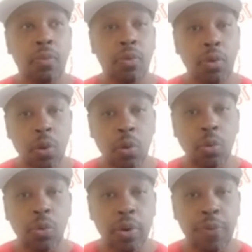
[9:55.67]

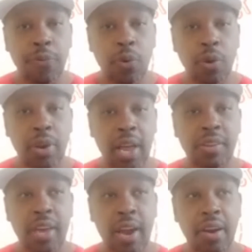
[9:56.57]
June 24th,
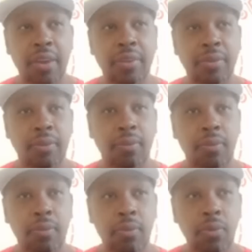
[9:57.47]
next Saturday,
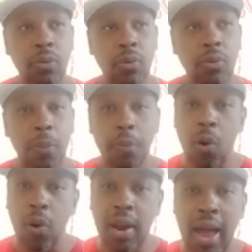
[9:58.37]
I'm
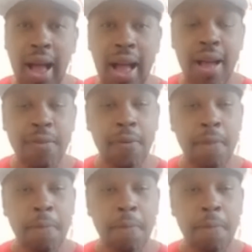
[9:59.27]
going live.